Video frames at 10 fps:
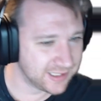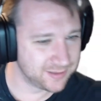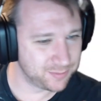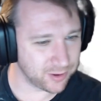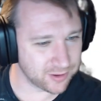
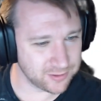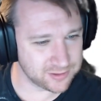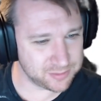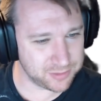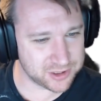
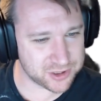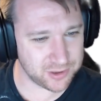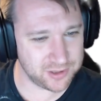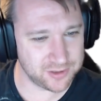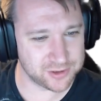Parker's
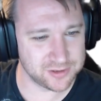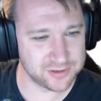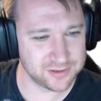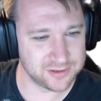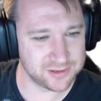administrators
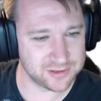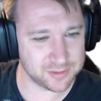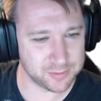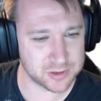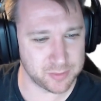
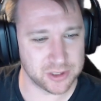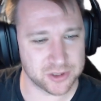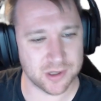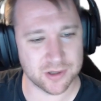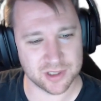
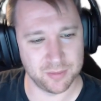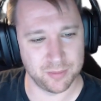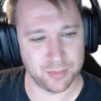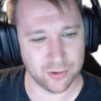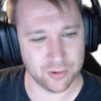
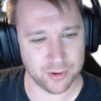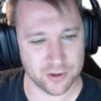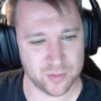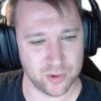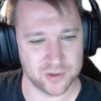and
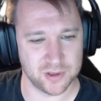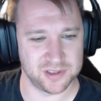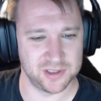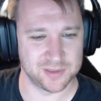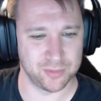Parker's board of
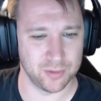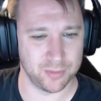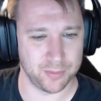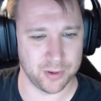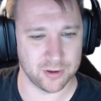trustees
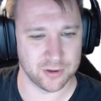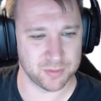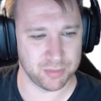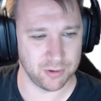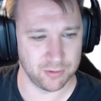support Parker's
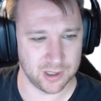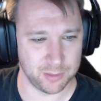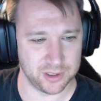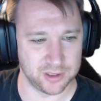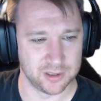
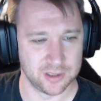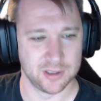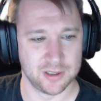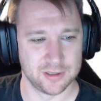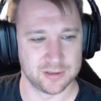programming,
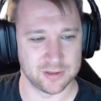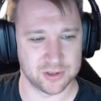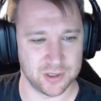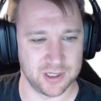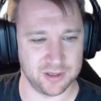the
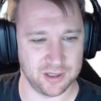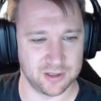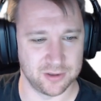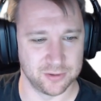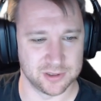strength
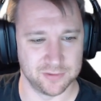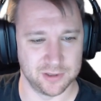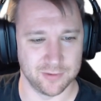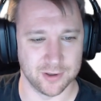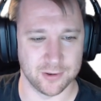and
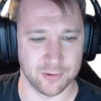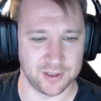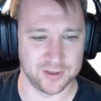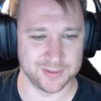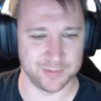inclusivity of our
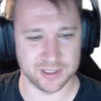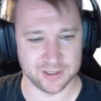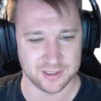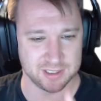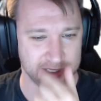curriculum,
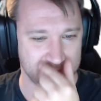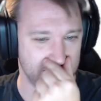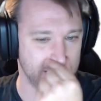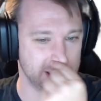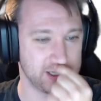and the
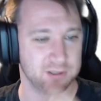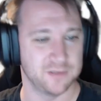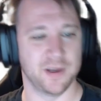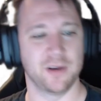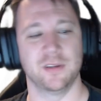dedicated,
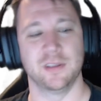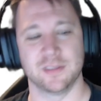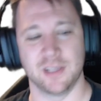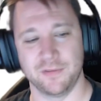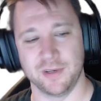talented faculty and
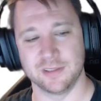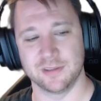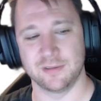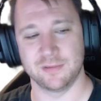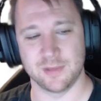staff
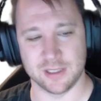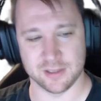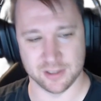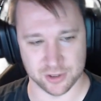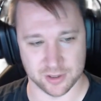that
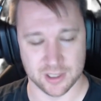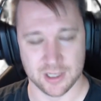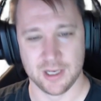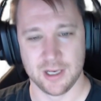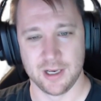teach it.
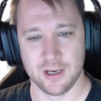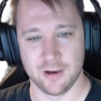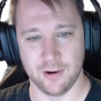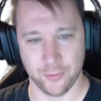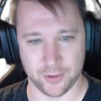
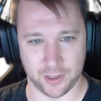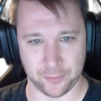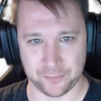Okay.